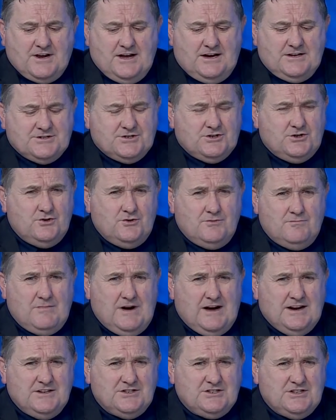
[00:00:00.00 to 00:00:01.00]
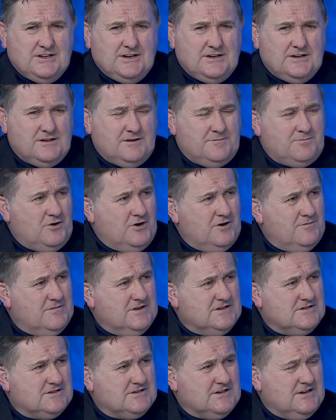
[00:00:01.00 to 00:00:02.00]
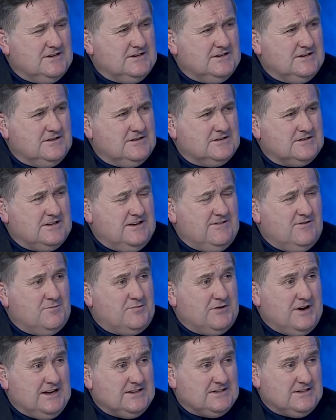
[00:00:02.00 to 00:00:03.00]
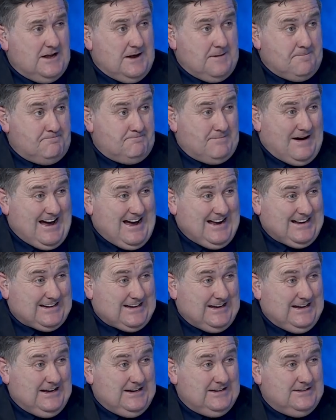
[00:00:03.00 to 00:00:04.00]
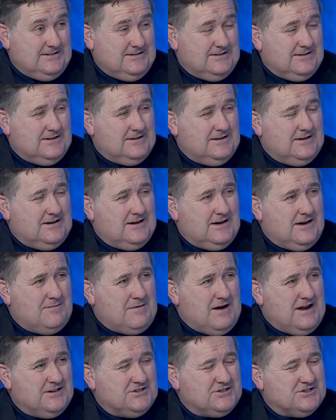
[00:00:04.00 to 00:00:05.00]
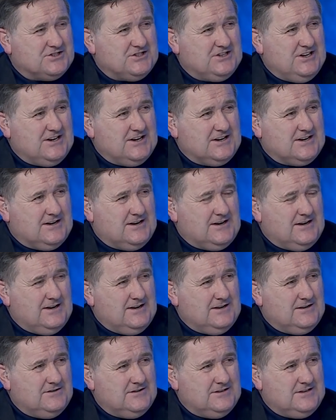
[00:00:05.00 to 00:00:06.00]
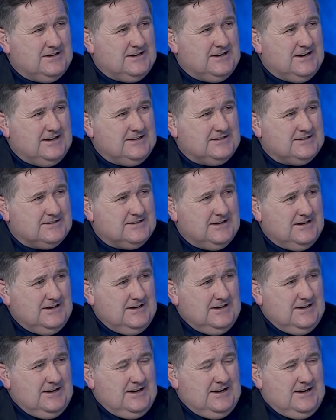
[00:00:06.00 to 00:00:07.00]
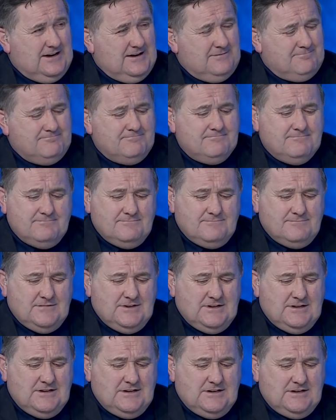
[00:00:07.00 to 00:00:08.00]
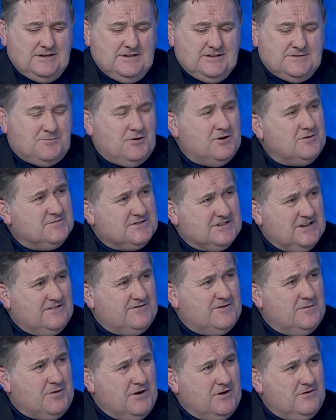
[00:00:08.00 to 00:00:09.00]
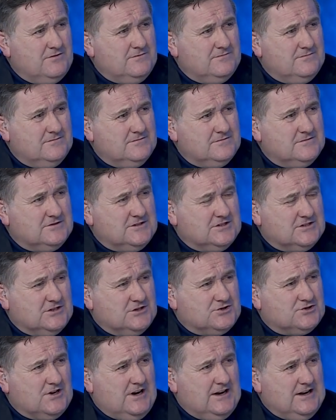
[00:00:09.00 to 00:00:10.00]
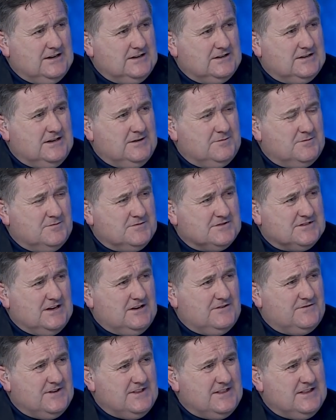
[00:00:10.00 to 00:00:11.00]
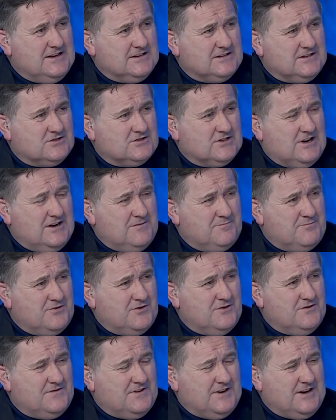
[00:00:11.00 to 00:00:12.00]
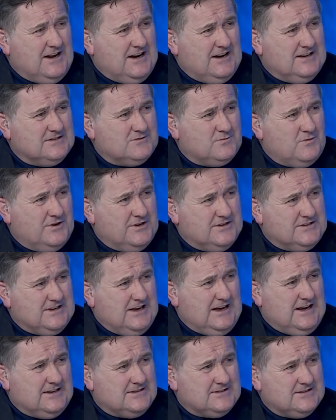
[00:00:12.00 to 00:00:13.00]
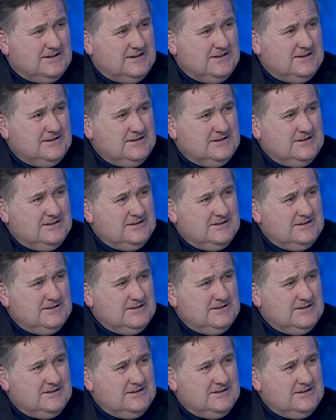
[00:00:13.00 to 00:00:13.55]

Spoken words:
With regards to managerial appointments, Stephen Presley back in a manager's chair at Carlisle United. He's put himself about just to try and keep himself in there to try and prove that he has what it takes.